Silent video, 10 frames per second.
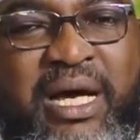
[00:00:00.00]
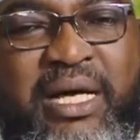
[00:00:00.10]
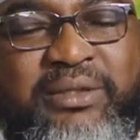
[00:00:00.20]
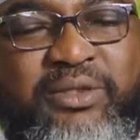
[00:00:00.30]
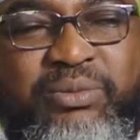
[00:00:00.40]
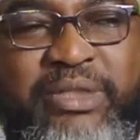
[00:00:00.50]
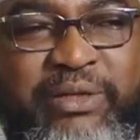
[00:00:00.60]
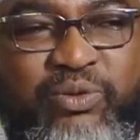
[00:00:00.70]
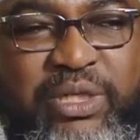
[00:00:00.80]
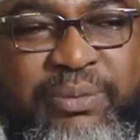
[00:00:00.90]
And
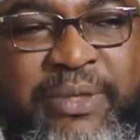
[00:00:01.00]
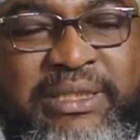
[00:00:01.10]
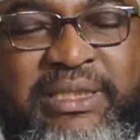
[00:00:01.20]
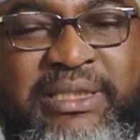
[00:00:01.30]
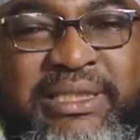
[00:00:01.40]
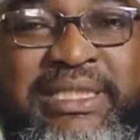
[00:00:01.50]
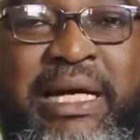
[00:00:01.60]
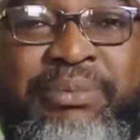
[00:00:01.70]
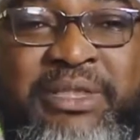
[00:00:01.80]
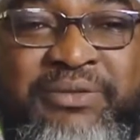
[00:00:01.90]
sometimes when a person is in
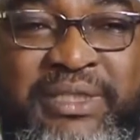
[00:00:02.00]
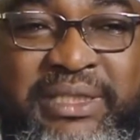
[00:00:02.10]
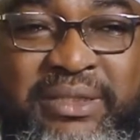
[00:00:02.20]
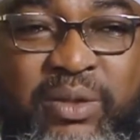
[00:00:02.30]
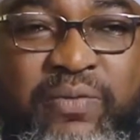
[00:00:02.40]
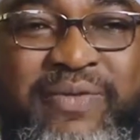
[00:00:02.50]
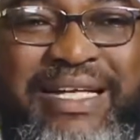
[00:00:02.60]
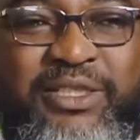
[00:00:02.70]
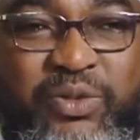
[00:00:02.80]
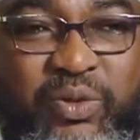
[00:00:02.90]
captivity of
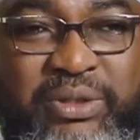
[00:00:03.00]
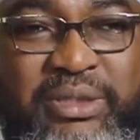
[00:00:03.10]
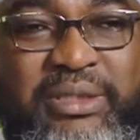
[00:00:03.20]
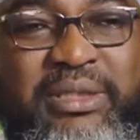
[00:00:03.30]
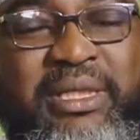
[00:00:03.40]
that sort,